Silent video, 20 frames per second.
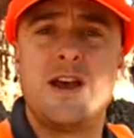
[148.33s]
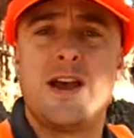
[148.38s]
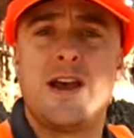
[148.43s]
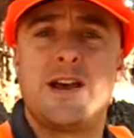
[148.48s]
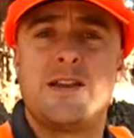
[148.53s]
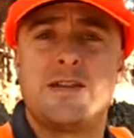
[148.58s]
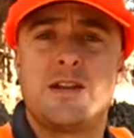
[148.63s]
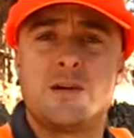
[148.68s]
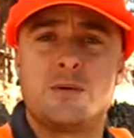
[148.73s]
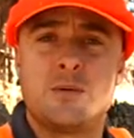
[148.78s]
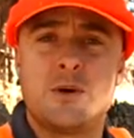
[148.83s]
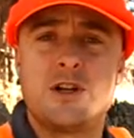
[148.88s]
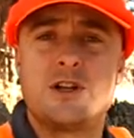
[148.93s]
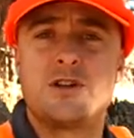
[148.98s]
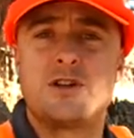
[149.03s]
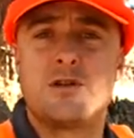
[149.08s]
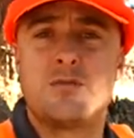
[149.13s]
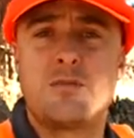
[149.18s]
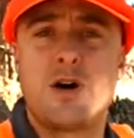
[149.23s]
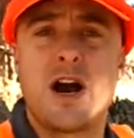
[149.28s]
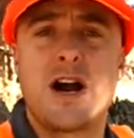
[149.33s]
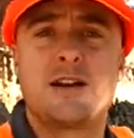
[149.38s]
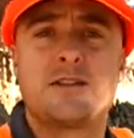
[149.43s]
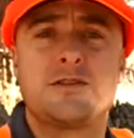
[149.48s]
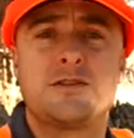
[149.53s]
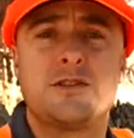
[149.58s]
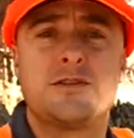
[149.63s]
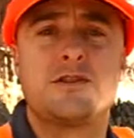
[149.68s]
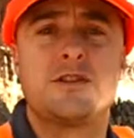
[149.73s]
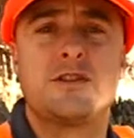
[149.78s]
And the original
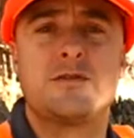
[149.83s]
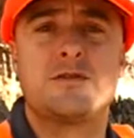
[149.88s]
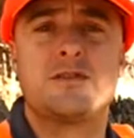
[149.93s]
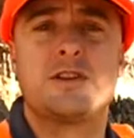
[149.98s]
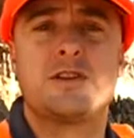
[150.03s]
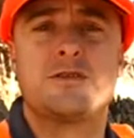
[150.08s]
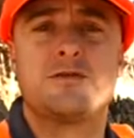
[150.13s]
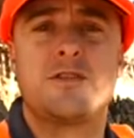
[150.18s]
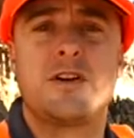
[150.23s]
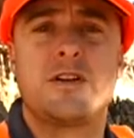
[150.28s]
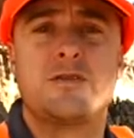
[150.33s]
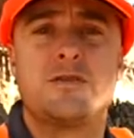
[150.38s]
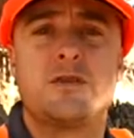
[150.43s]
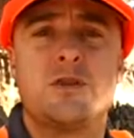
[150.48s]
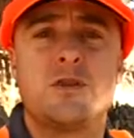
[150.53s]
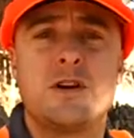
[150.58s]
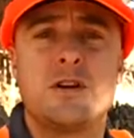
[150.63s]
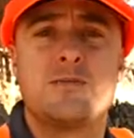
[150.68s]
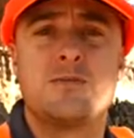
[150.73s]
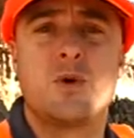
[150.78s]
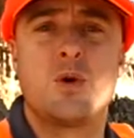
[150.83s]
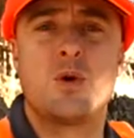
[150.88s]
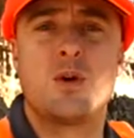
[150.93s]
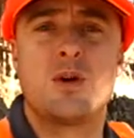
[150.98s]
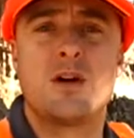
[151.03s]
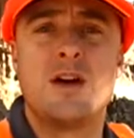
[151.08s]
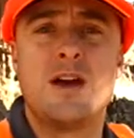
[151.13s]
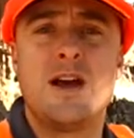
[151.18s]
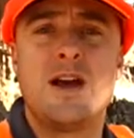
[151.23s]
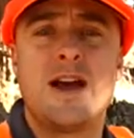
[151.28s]
boxes of 6.5
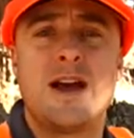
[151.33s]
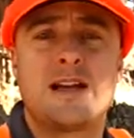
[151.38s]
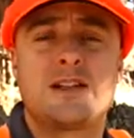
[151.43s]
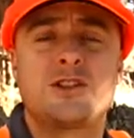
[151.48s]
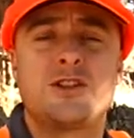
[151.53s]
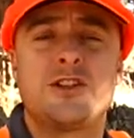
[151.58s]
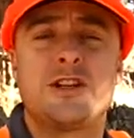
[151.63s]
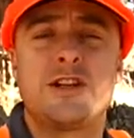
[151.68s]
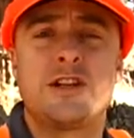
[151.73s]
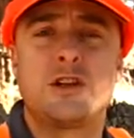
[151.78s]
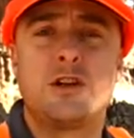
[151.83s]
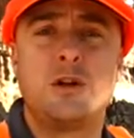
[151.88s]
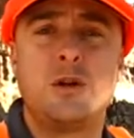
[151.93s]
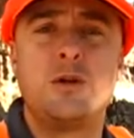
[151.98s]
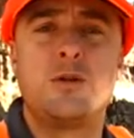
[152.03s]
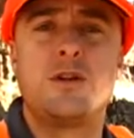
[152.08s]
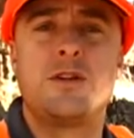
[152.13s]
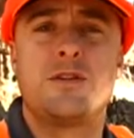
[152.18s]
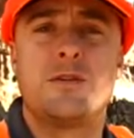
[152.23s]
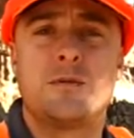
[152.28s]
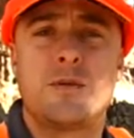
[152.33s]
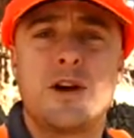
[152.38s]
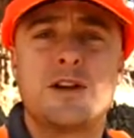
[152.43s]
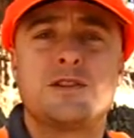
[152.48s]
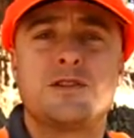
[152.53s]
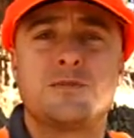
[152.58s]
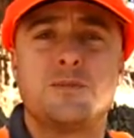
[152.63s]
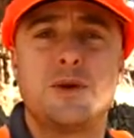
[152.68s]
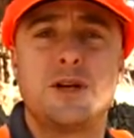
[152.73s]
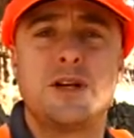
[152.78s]
Creedmoor actually included the
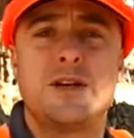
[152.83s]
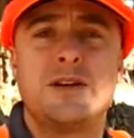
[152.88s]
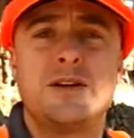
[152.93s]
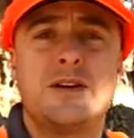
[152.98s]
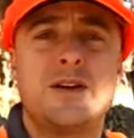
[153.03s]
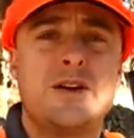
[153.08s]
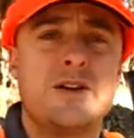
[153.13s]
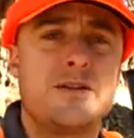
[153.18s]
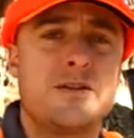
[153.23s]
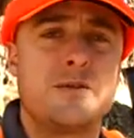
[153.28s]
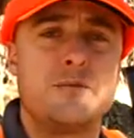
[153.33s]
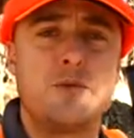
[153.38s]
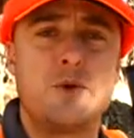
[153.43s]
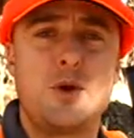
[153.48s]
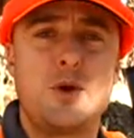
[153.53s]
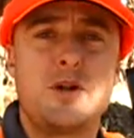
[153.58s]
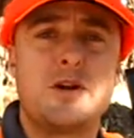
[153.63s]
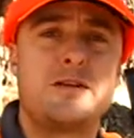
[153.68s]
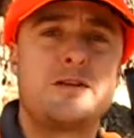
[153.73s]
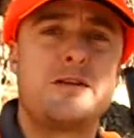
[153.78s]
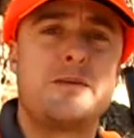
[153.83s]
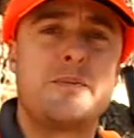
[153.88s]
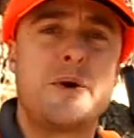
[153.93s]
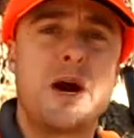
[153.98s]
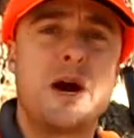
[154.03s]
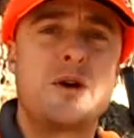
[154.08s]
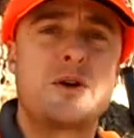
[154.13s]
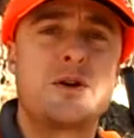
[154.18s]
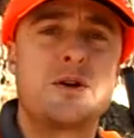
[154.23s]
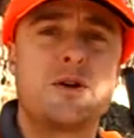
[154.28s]
recipe, the bullet, the
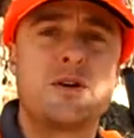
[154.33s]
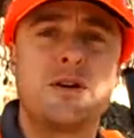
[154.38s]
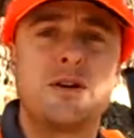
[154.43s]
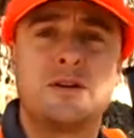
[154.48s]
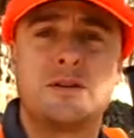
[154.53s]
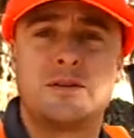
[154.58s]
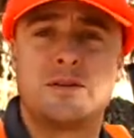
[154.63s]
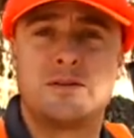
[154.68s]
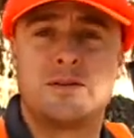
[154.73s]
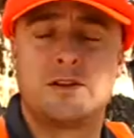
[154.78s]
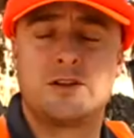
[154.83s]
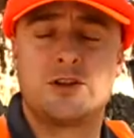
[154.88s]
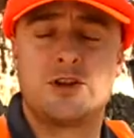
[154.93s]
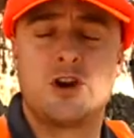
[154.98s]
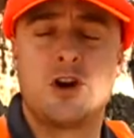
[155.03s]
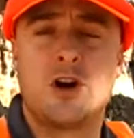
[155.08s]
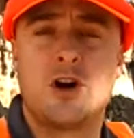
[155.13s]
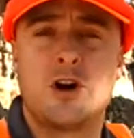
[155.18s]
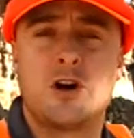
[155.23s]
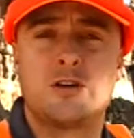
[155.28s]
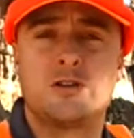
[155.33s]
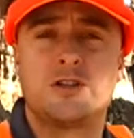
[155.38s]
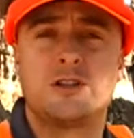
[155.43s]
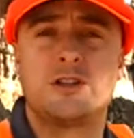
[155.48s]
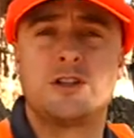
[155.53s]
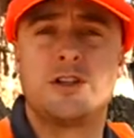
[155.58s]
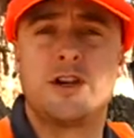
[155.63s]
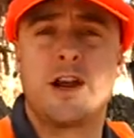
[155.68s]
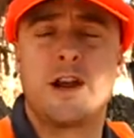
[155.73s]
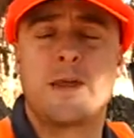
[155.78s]
powder, the charge,
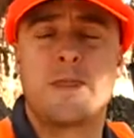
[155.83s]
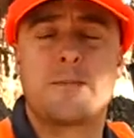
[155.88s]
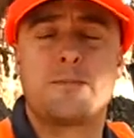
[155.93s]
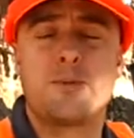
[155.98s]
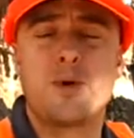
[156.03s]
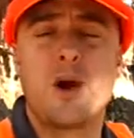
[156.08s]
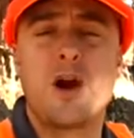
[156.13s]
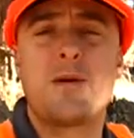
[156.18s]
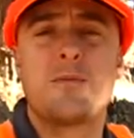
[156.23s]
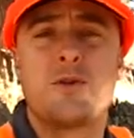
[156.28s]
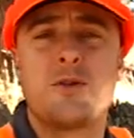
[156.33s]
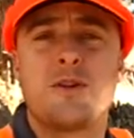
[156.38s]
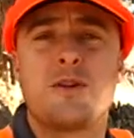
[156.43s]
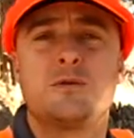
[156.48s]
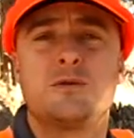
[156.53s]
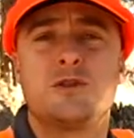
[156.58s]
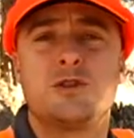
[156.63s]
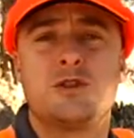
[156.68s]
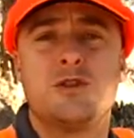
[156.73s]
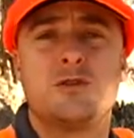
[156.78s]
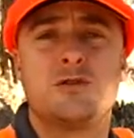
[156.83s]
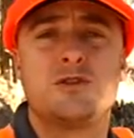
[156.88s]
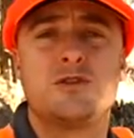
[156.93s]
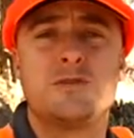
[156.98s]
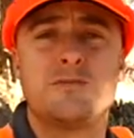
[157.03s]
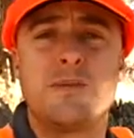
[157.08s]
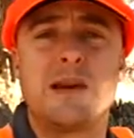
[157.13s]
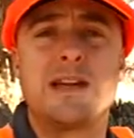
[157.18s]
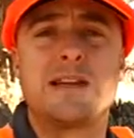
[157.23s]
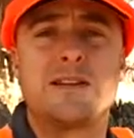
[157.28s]
and the primer that was used
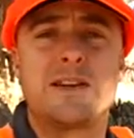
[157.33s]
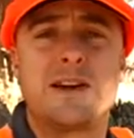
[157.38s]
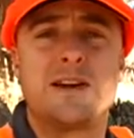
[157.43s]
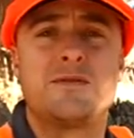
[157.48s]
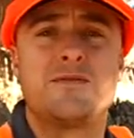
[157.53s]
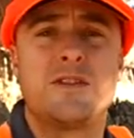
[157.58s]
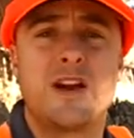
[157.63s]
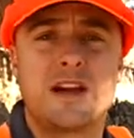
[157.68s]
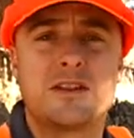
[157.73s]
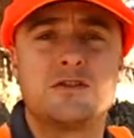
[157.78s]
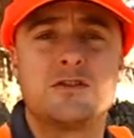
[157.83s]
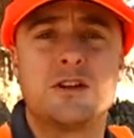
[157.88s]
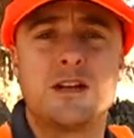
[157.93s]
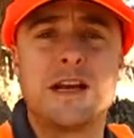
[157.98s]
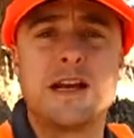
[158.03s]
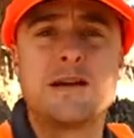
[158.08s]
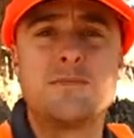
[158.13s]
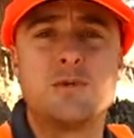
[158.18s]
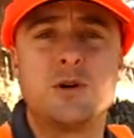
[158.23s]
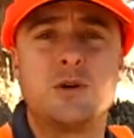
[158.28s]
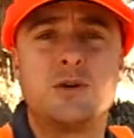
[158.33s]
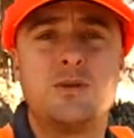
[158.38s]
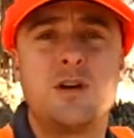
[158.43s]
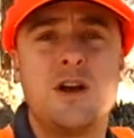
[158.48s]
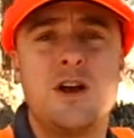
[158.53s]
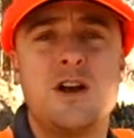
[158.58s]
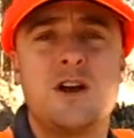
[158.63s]
to make that factory ammo.